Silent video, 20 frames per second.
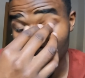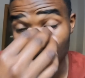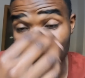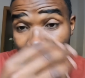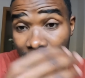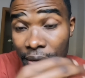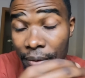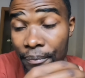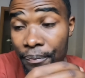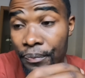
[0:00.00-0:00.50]

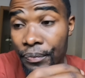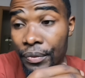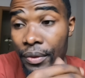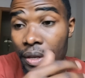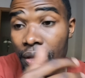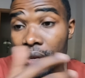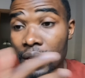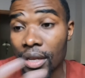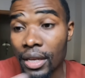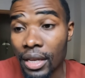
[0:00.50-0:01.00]
we
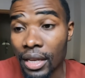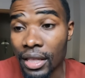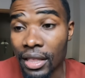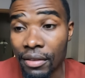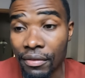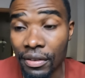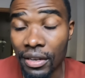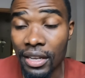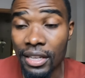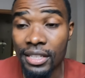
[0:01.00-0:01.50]
in
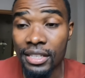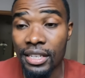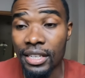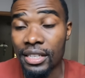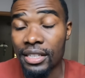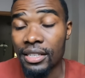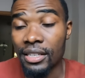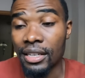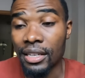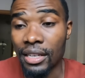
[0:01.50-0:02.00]
the village,
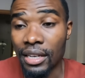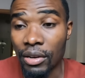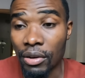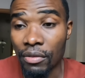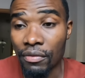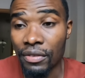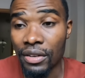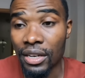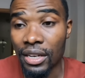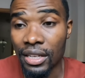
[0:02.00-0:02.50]
in
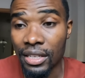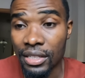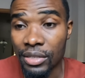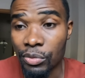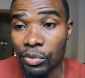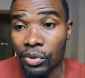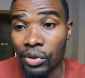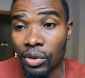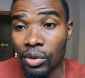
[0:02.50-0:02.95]
our village,